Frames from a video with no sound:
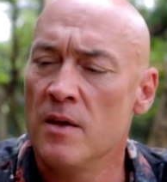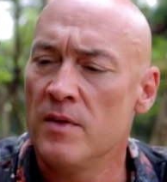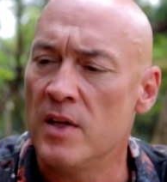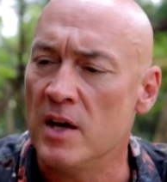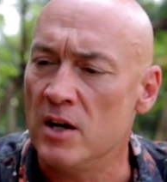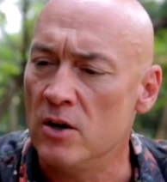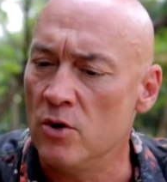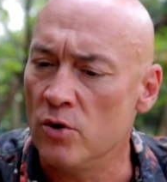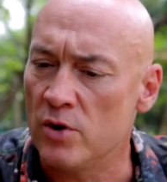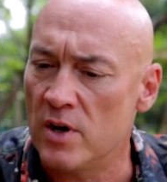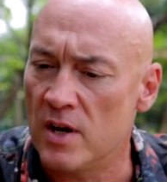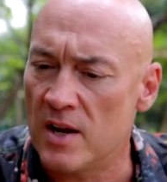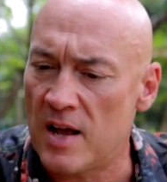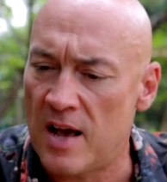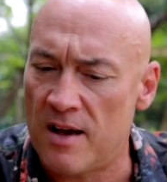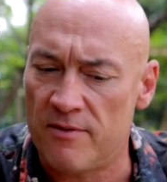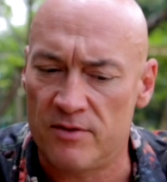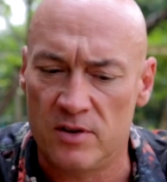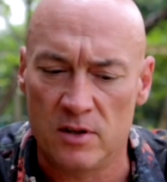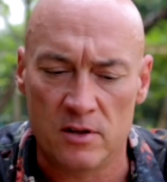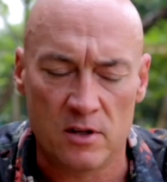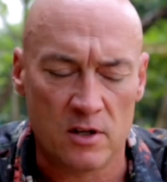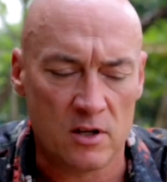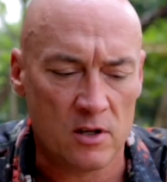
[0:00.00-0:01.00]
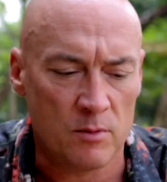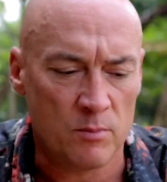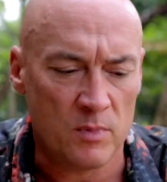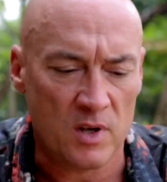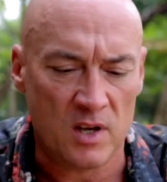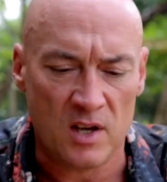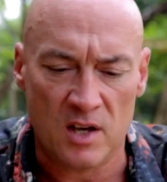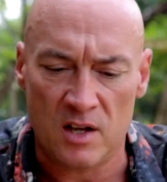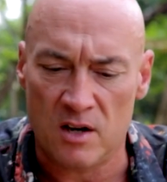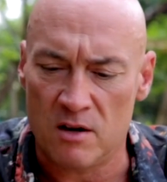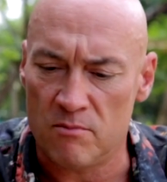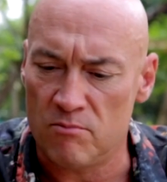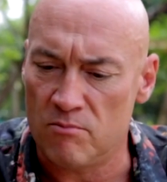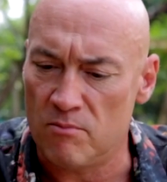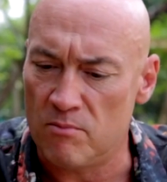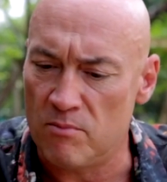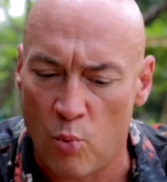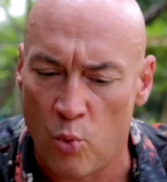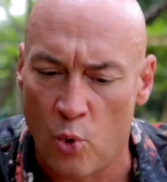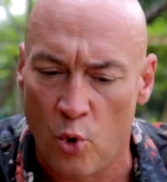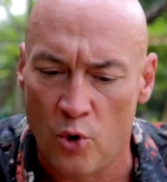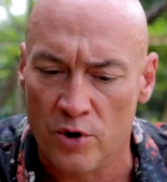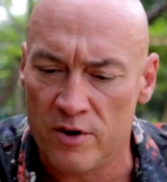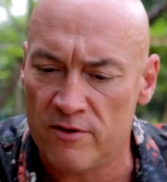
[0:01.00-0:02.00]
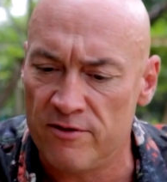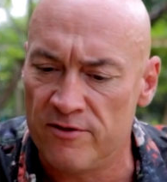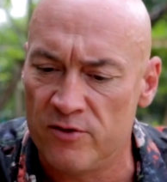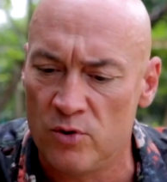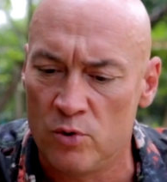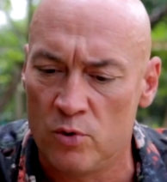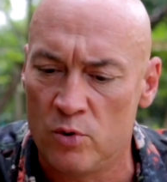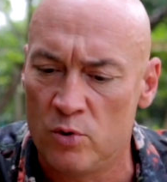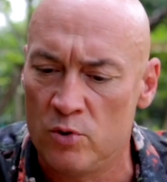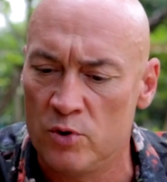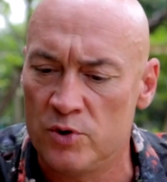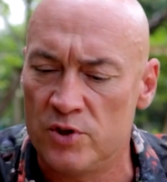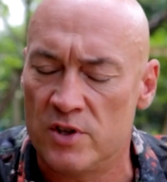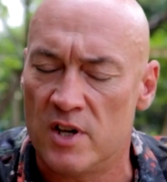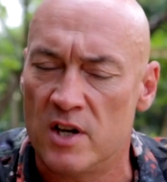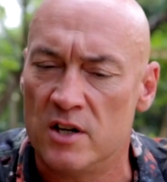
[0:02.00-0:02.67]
They're looking after them in waterfalls.